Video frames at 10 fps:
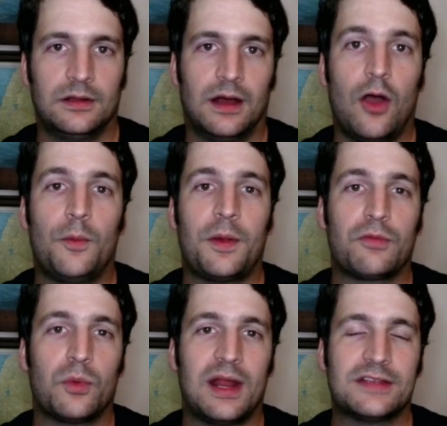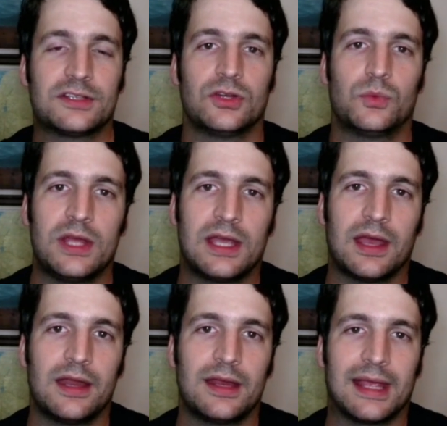I hope everyone has a good
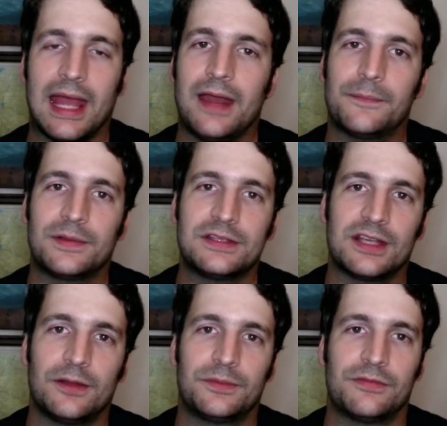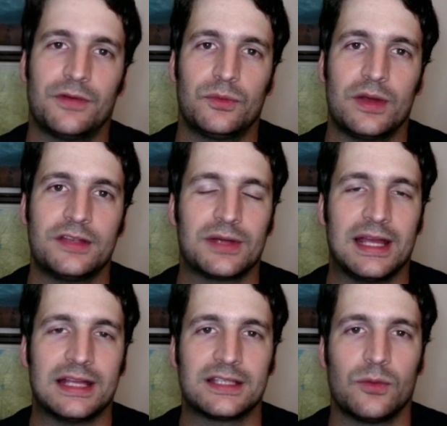weekend. Again, please help the fundraiser,
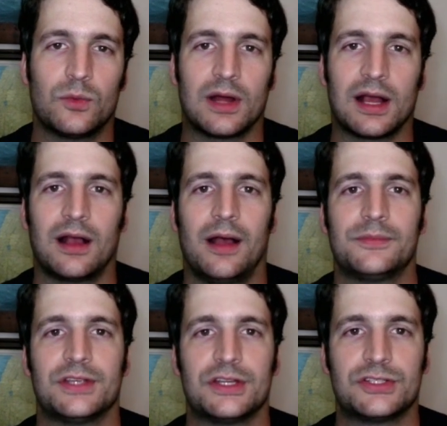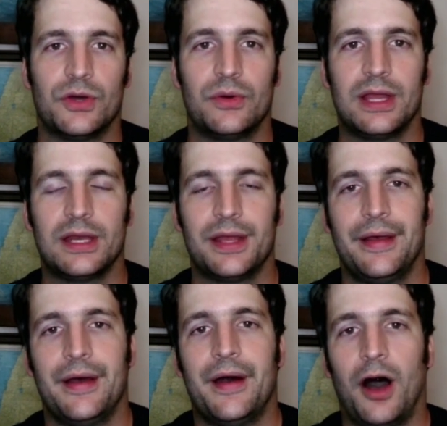antiwar.com/donate.
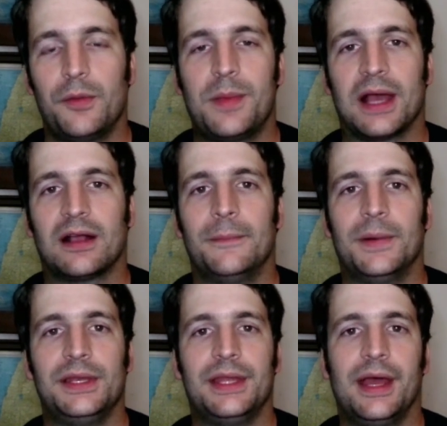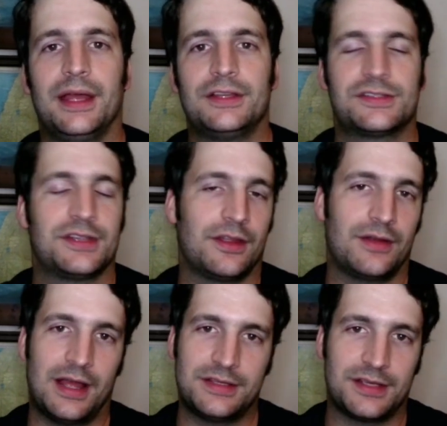I'll be back on Monday. Just
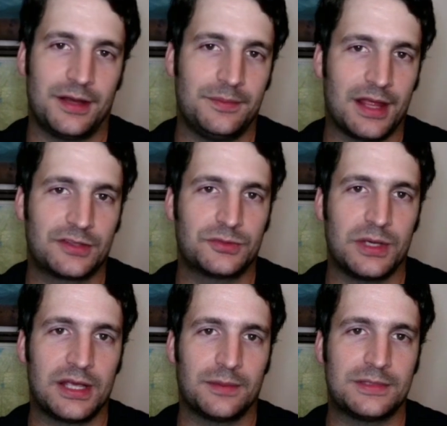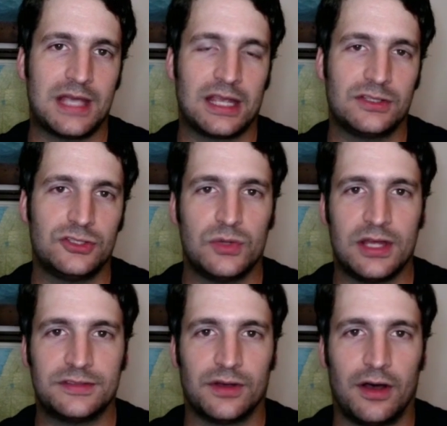another heads up, next week I'm taking 2
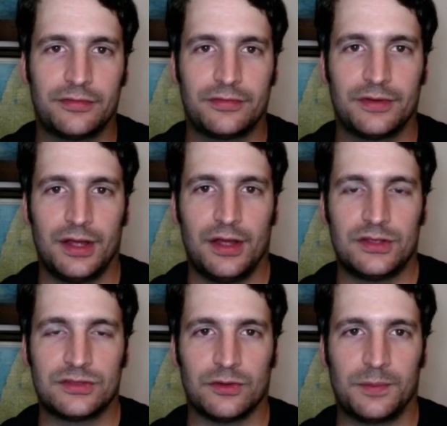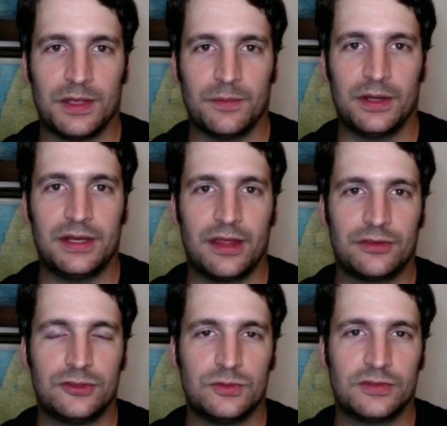days off. So there'll be a Monday,
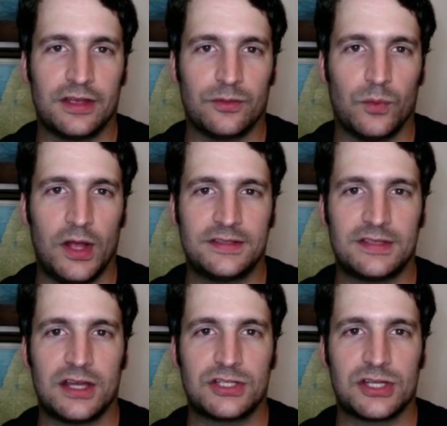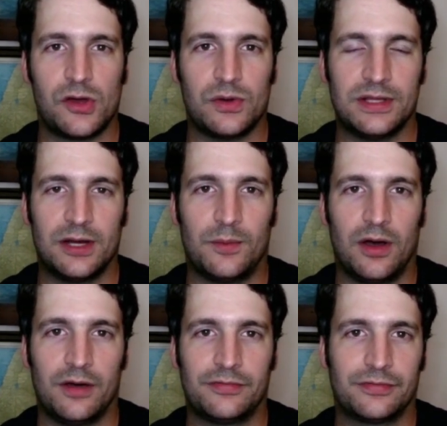Tuesday, Wednesday show, and then I'm
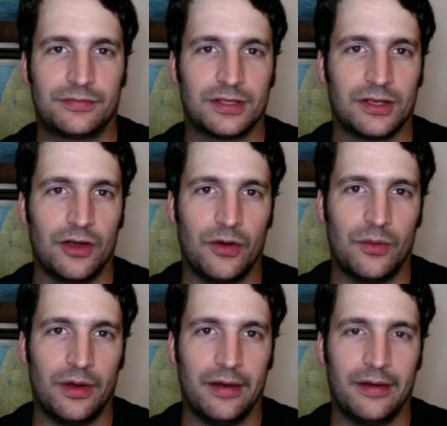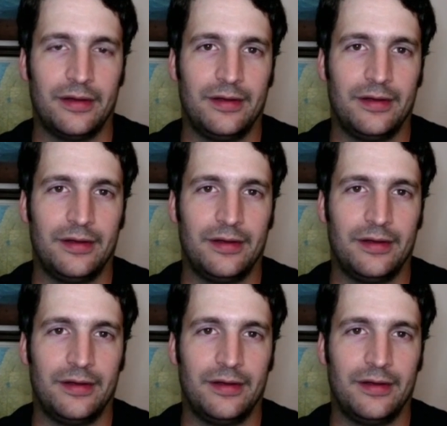off to go,